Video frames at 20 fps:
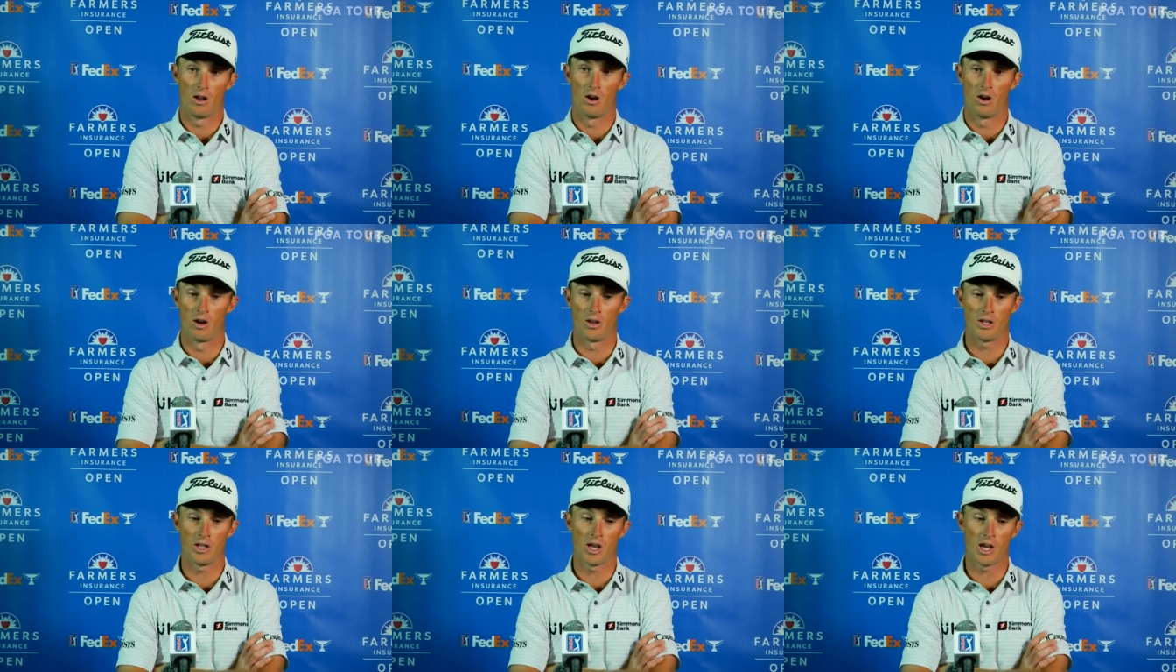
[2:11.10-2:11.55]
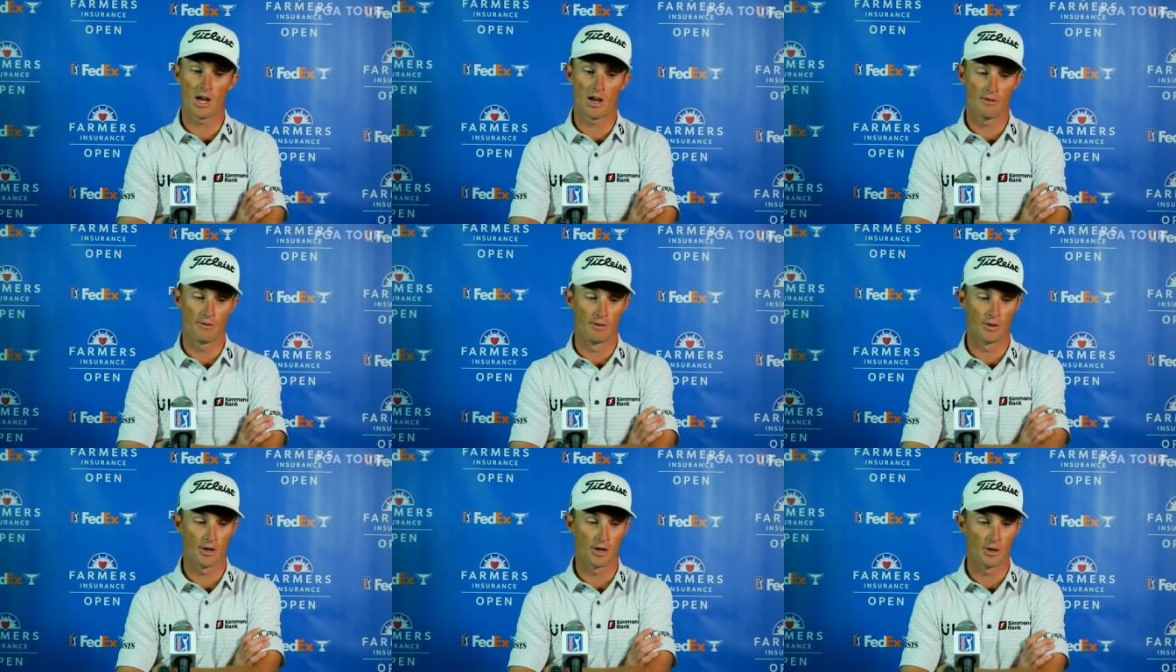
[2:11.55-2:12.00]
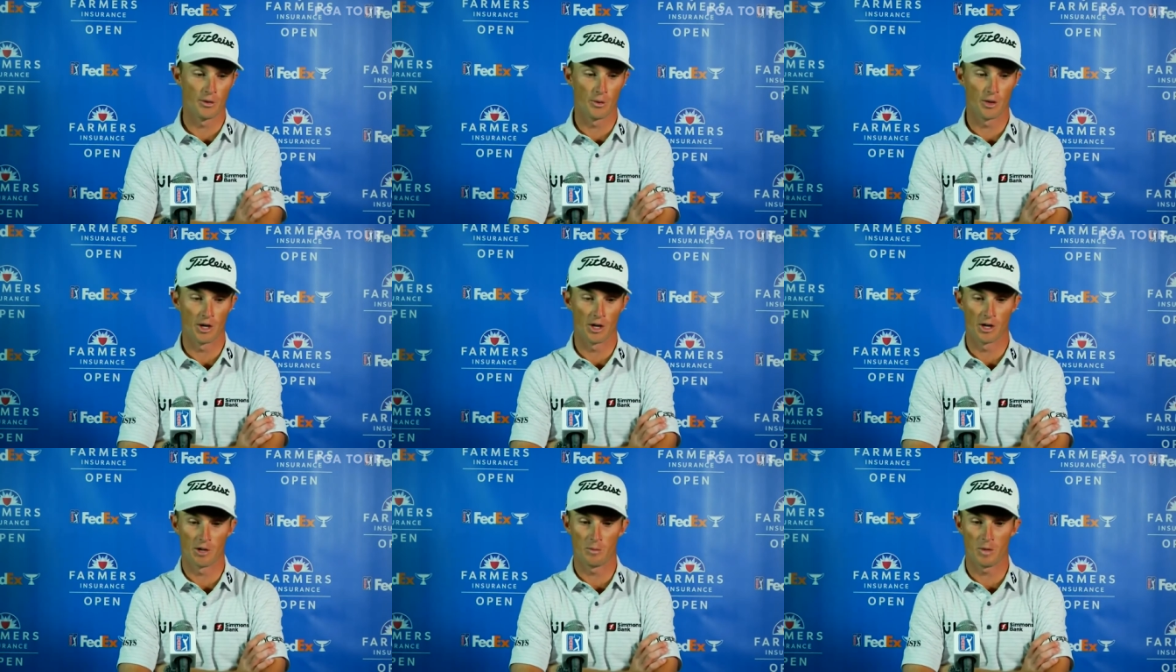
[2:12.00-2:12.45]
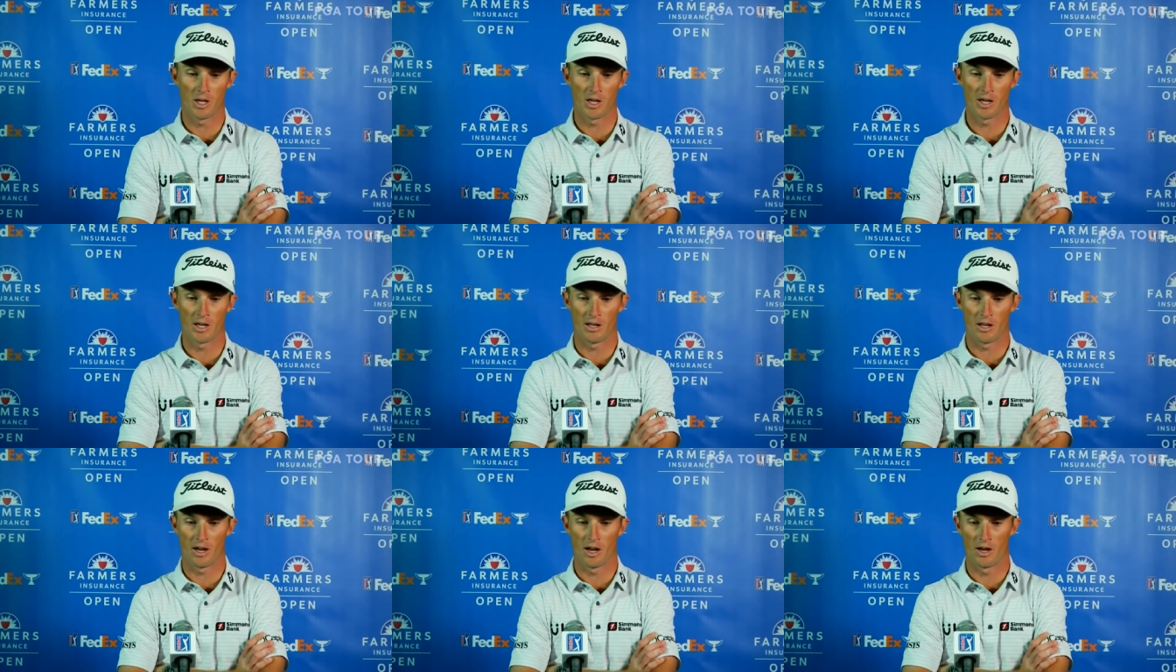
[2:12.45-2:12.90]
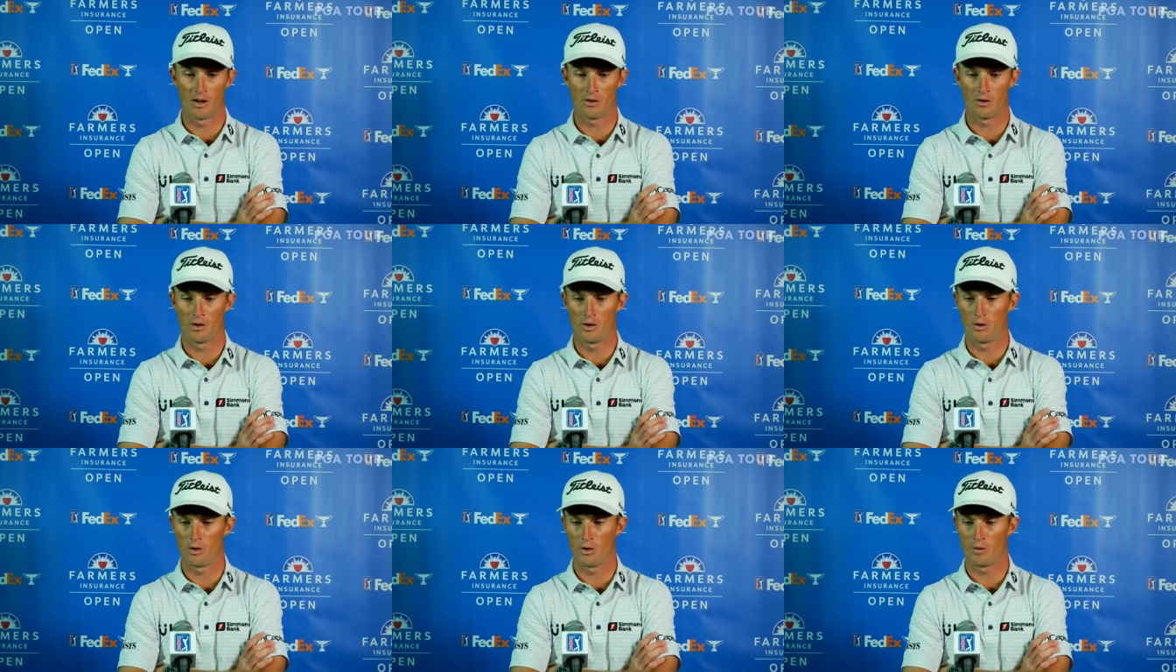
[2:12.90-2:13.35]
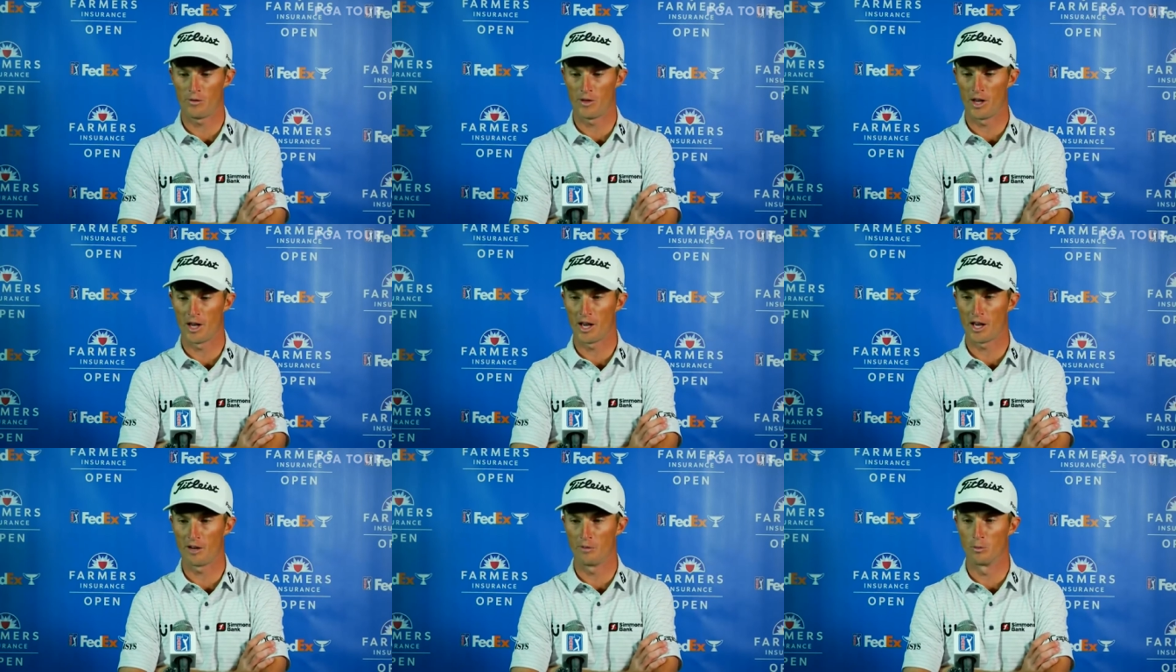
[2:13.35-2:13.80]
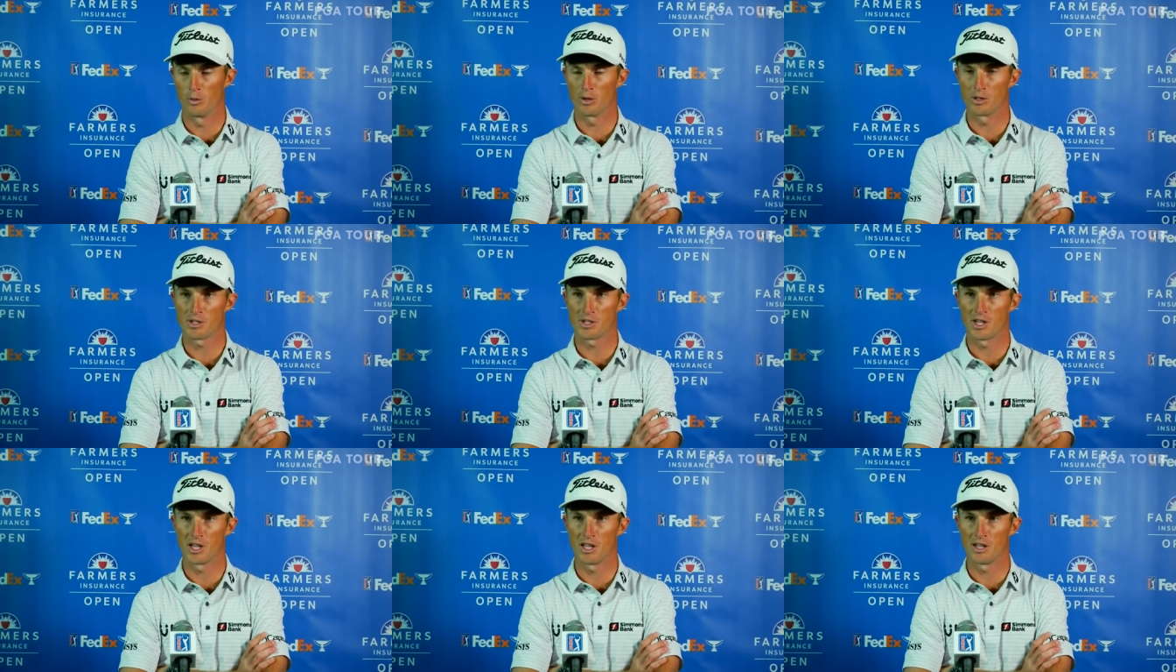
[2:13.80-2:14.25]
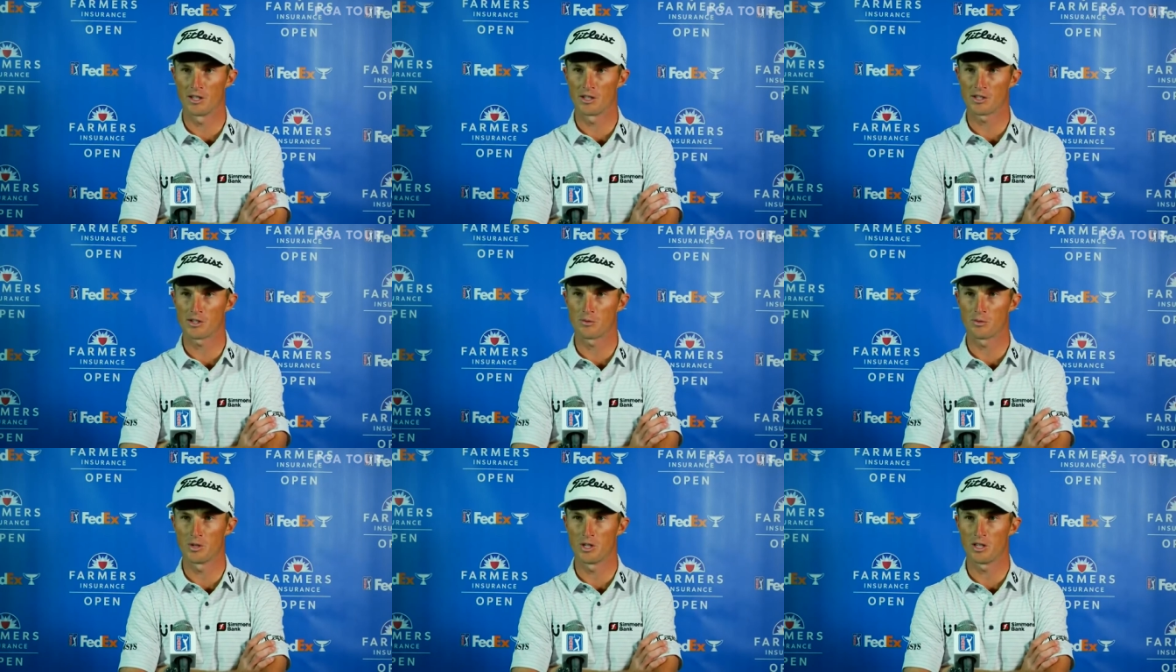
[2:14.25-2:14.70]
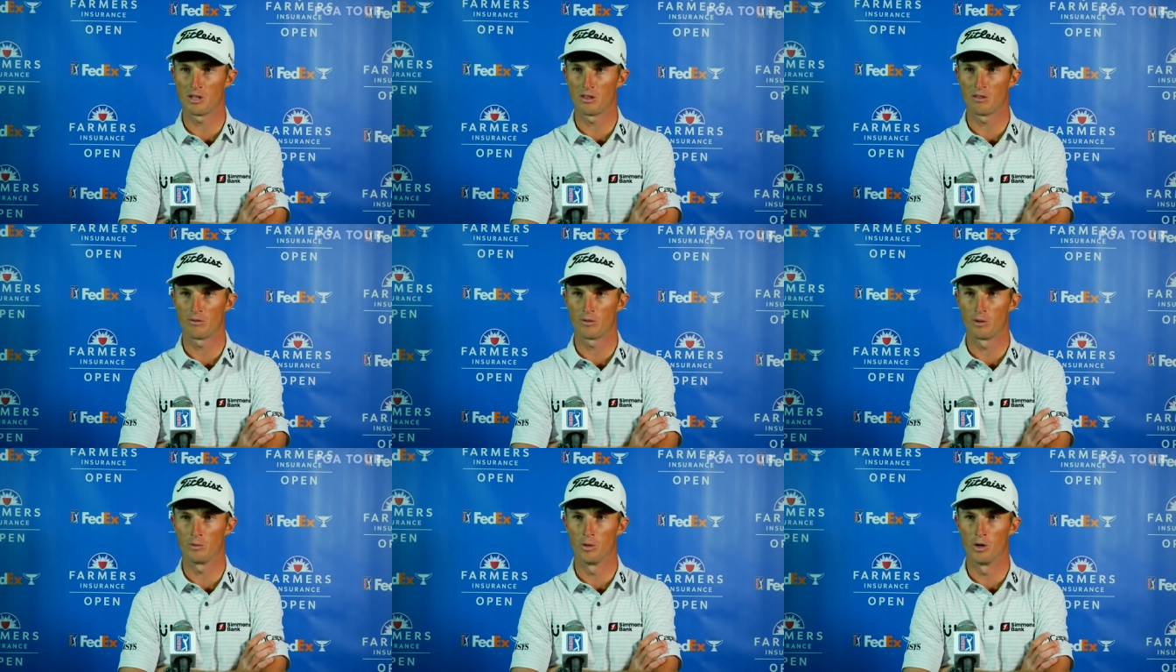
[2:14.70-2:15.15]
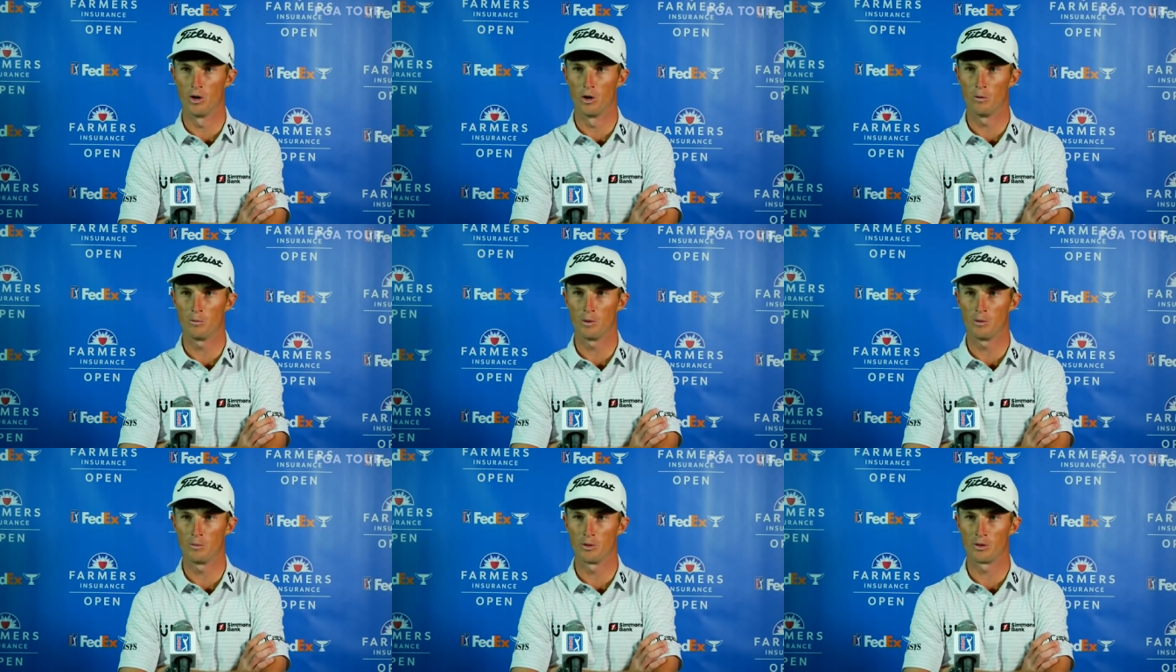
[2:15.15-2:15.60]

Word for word: Uh, yeah, very weird. I mean, I, I don't know if they added more sand this week from the open,